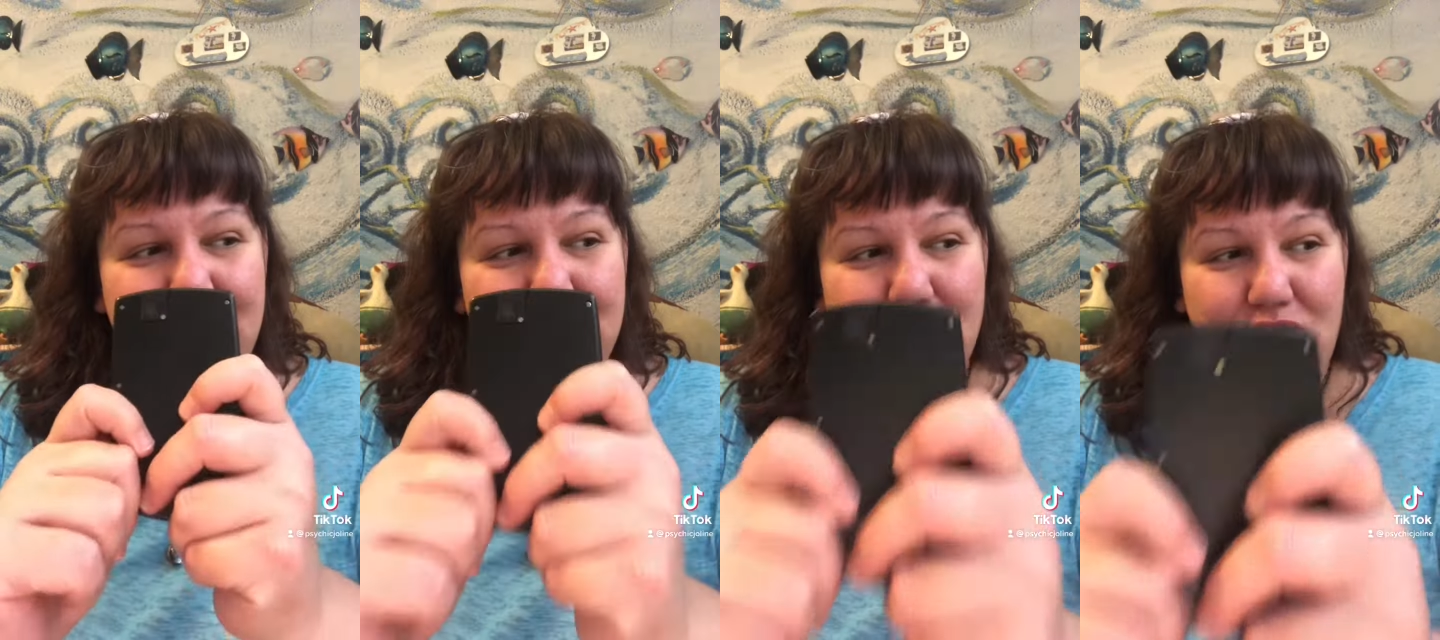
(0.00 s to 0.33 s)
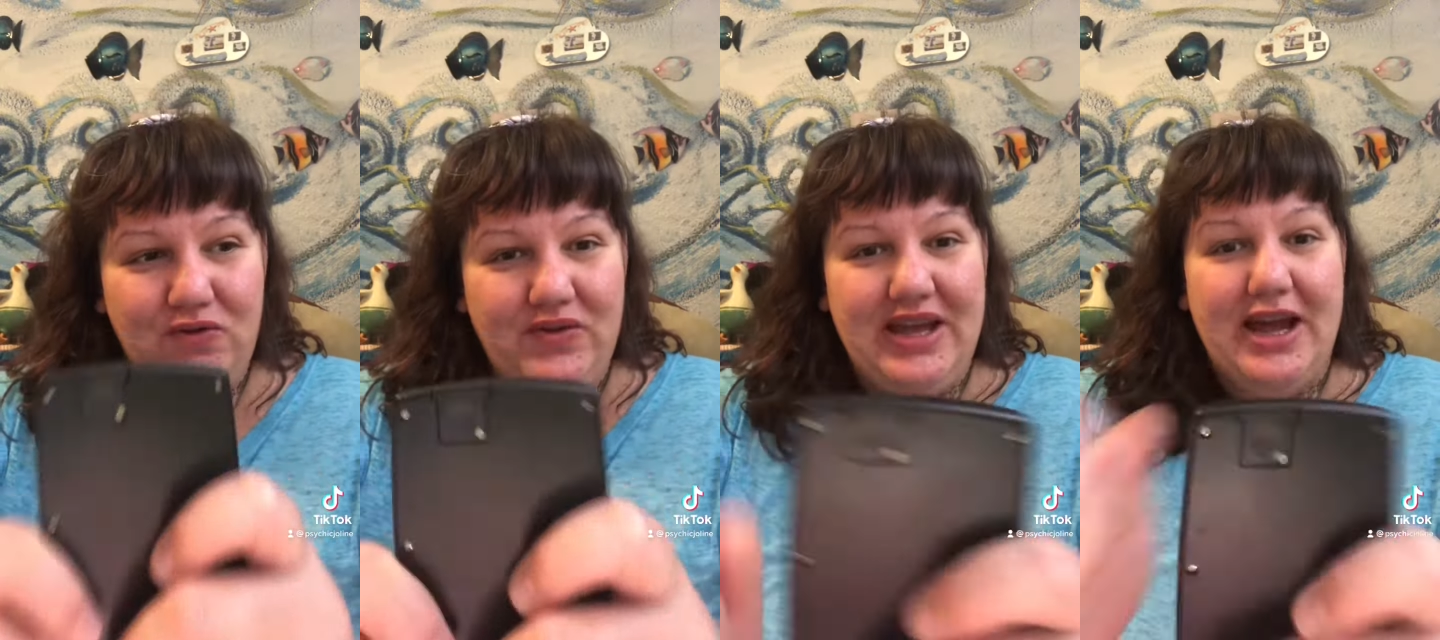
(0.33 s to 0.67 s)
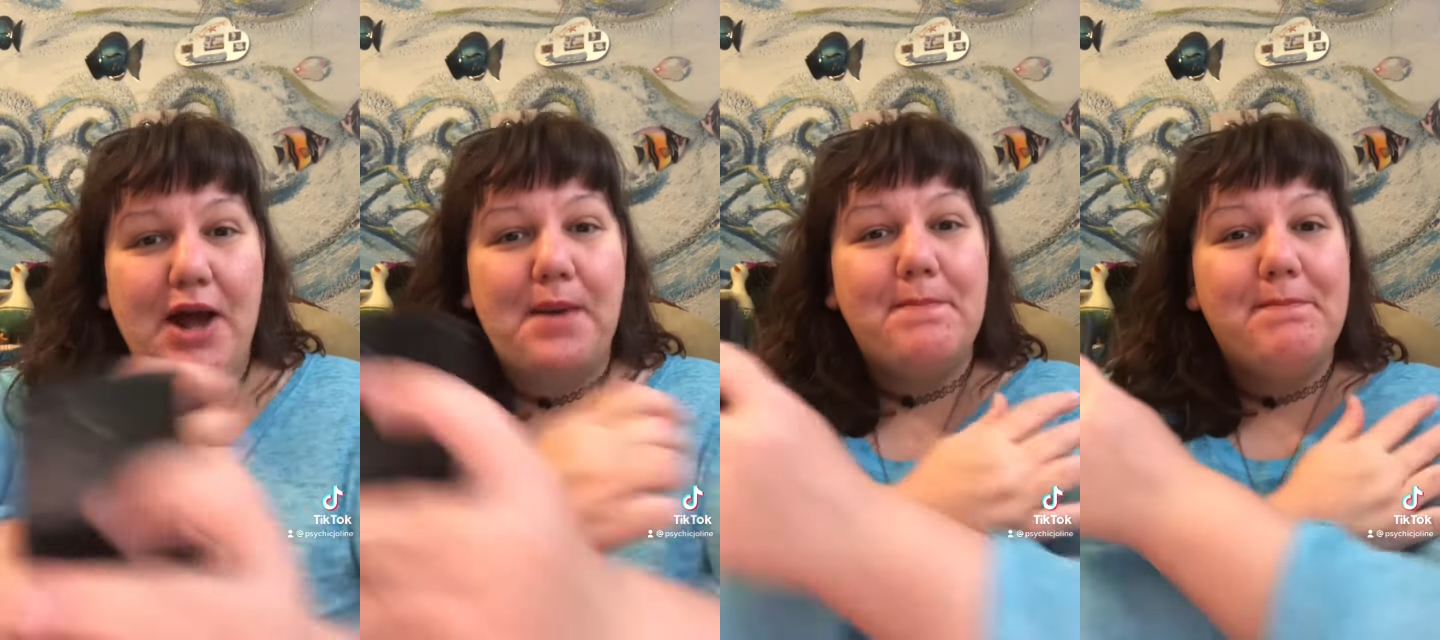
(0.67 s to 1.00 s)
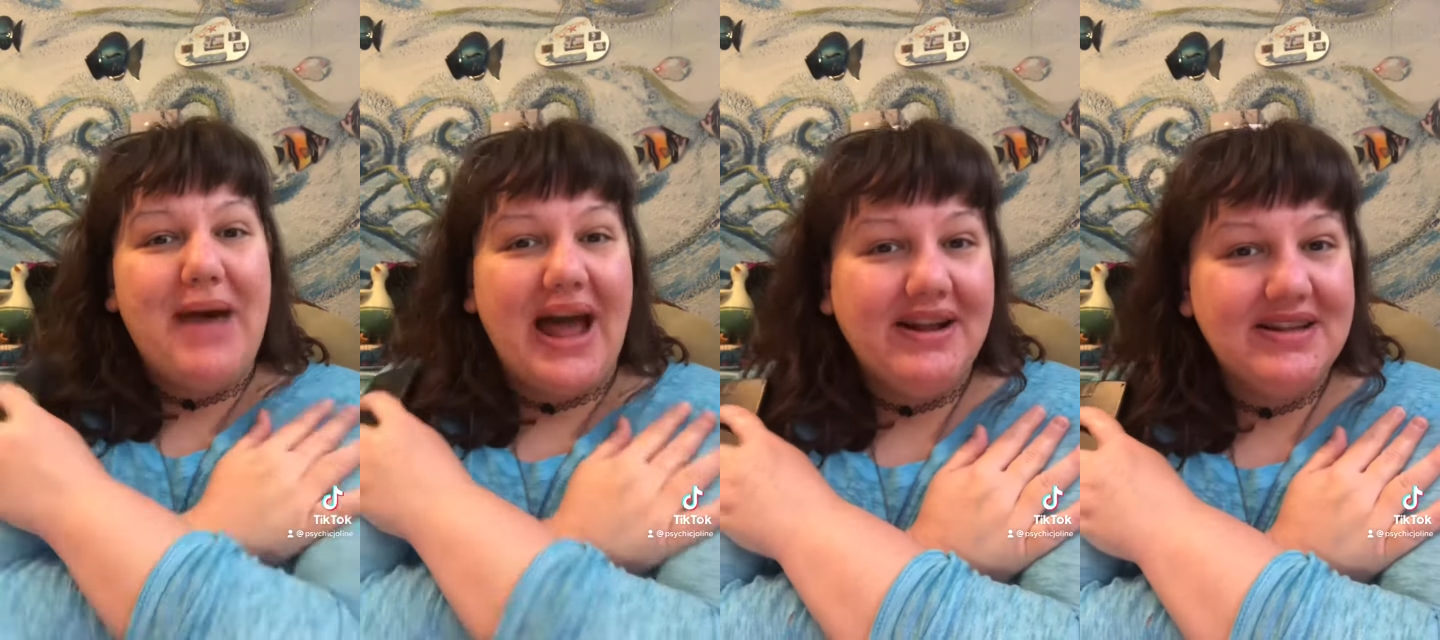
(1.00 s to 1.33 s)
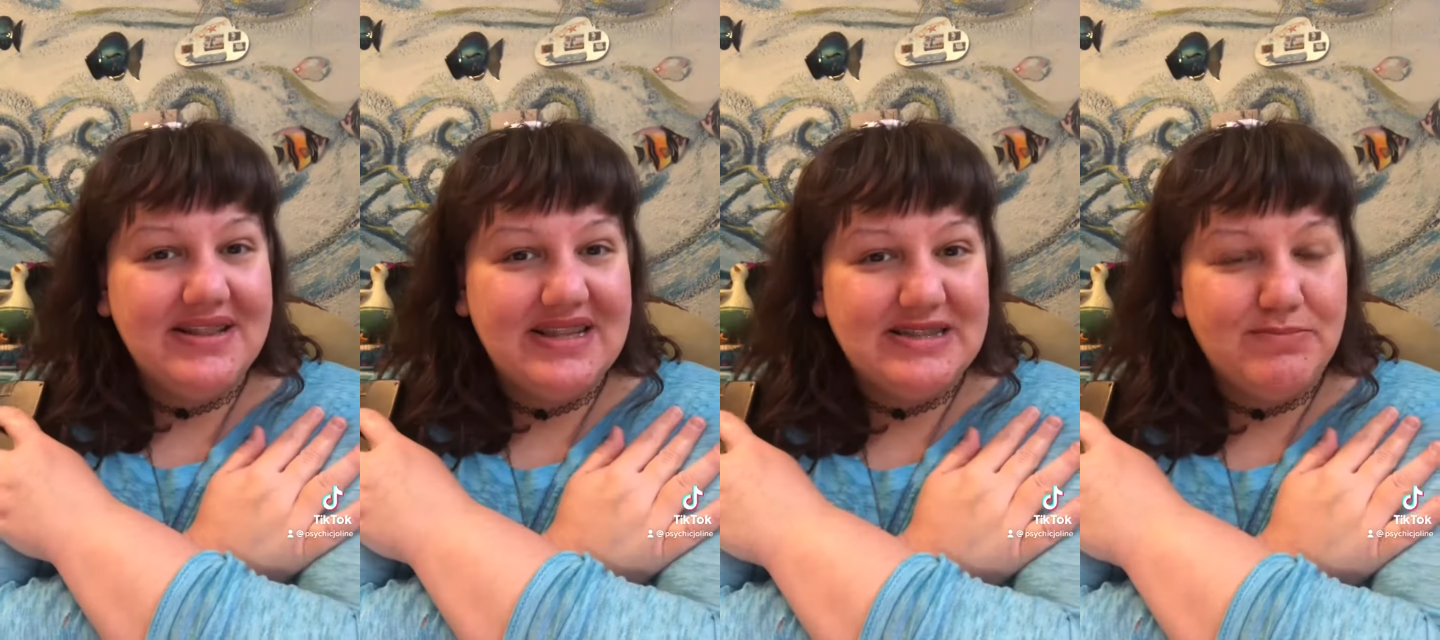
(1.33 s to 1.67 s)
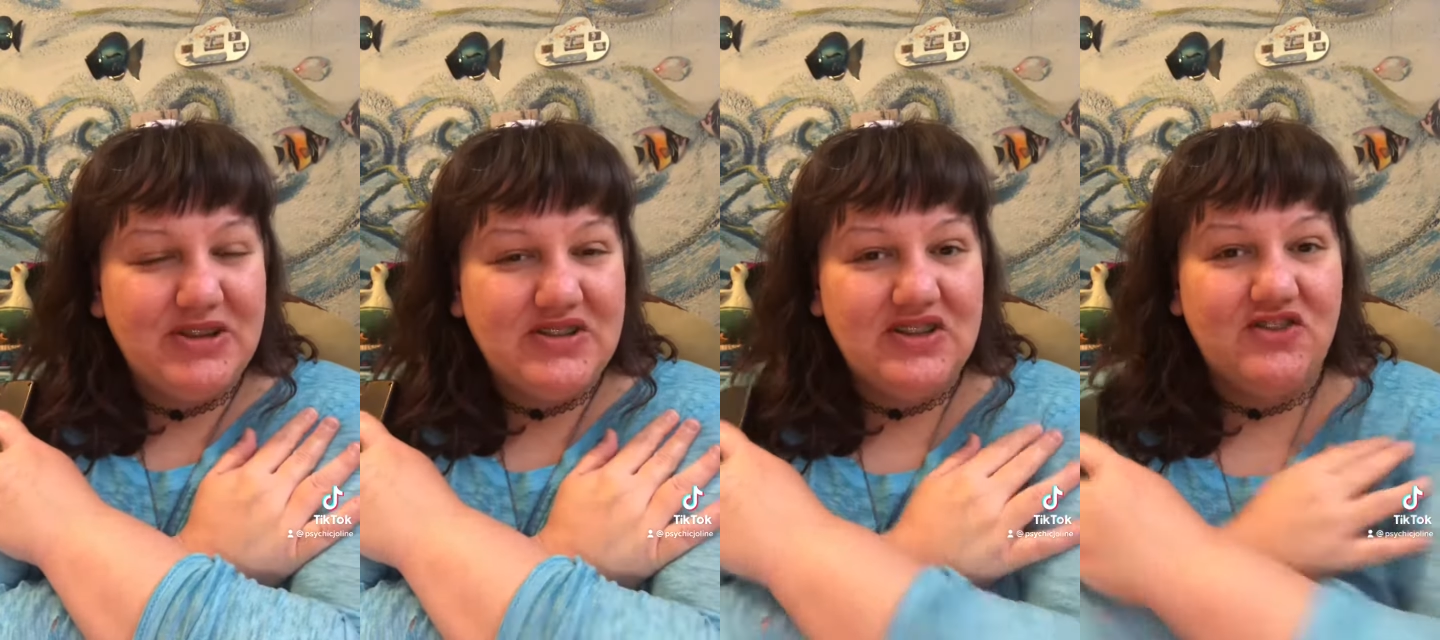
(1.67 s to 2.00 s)
moving back to this
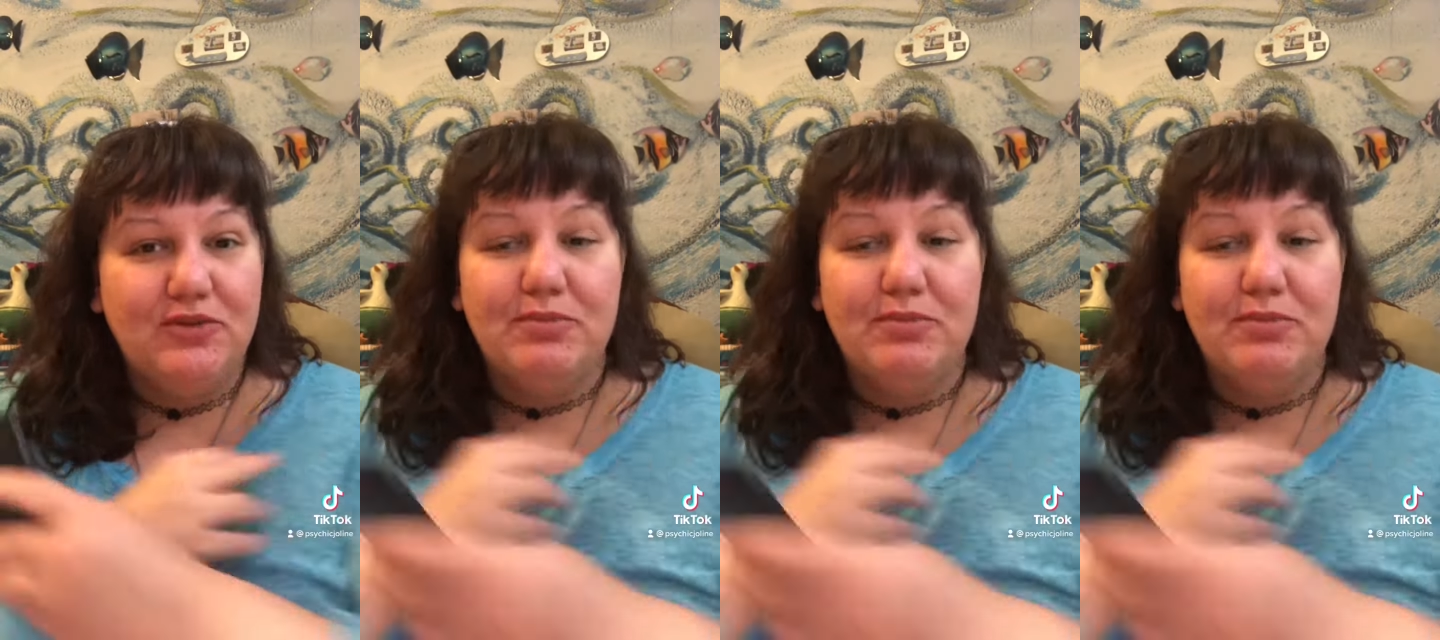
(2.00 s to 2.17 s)
position,